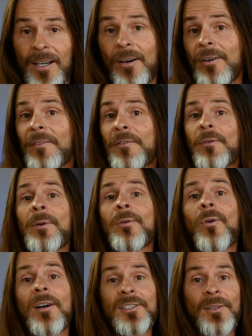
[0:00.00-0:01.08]
Oh, if you've been
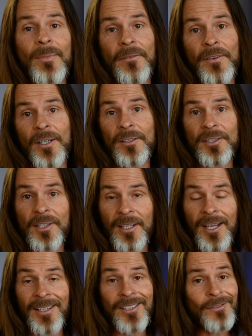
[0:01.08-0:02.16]
watching my videos to the
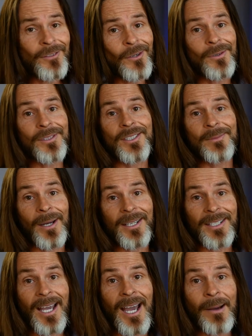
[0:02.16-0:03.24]
end, you know what's about
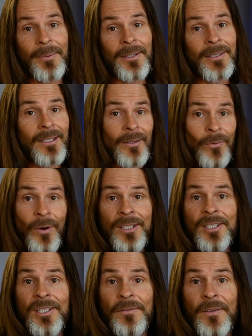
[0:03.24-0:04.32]
to happen. Watch
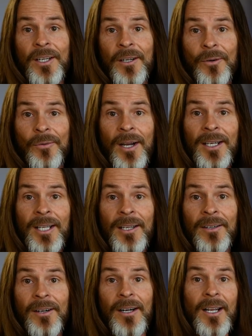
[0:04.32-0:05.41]
this video right
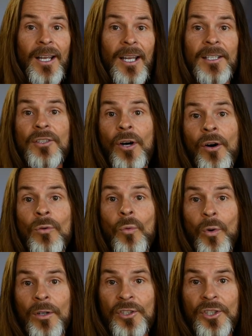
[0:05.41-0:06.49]
here. It's on
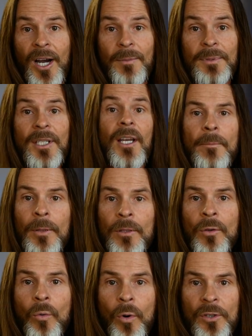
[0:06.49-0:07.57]
workshops. Build
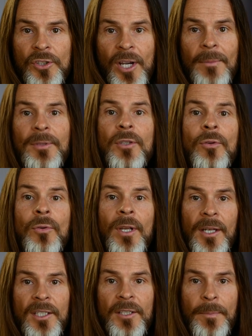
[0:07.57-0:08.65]
a workshop so you get
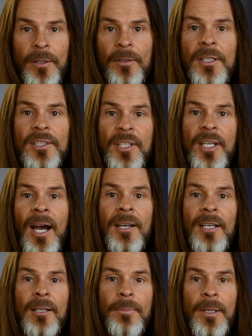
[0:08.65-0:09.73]
experience
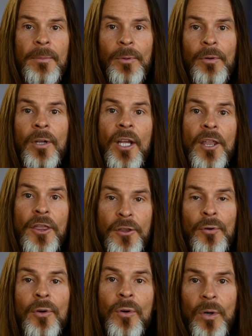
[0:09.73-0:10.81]
guiding people
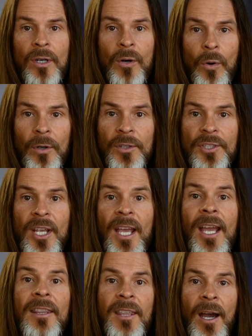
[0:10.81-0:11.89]
through a course,
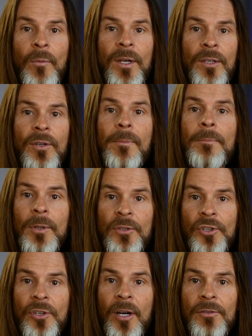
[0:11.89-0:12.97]
and that way you can build
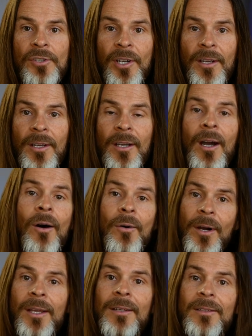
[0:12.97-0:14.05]
your coaching.
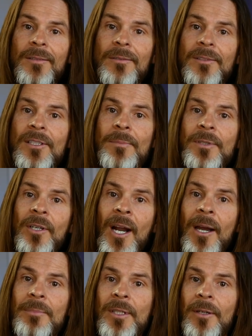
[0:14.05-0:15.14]
Oh, and
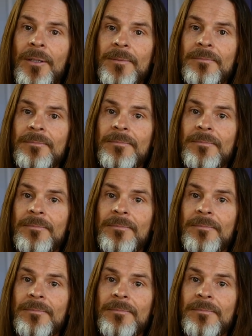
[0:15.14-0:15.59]
subscribe too.